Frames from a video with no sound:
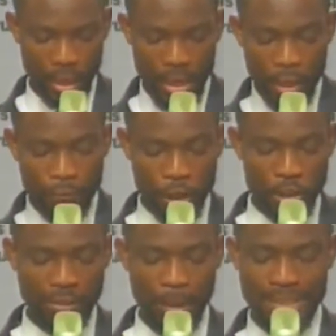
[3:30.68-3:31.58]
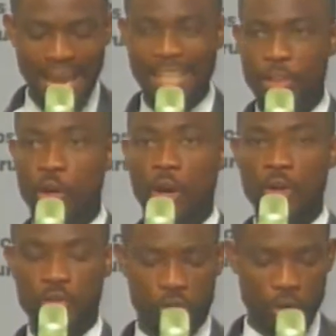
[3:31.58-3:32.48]
The first of them is
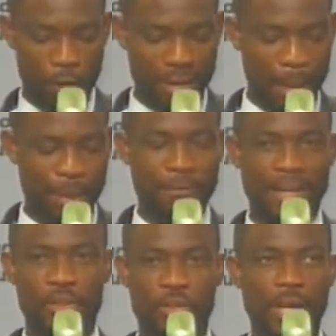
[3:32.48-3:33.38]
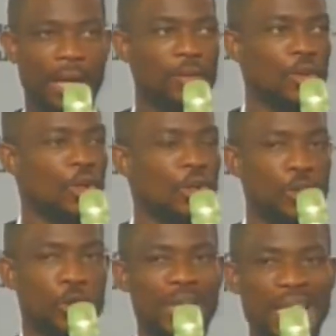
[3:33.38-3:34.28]
Antiochus of Epiphanes and
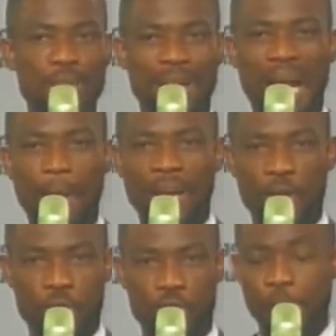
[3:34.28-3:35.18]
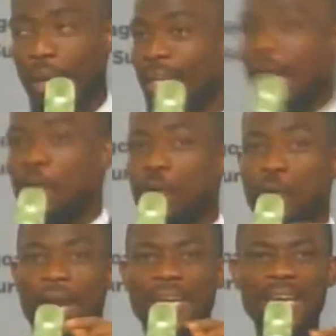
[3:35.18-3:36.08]
Judas Maccabeus. Now,
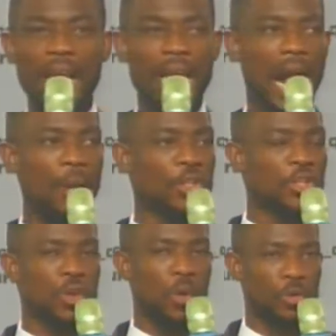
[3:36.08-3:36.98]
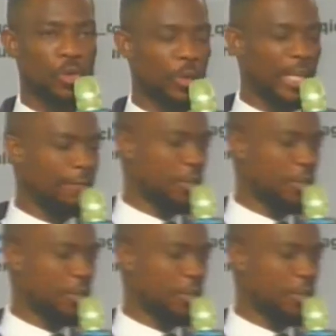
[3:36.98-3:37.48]
when I was told to give a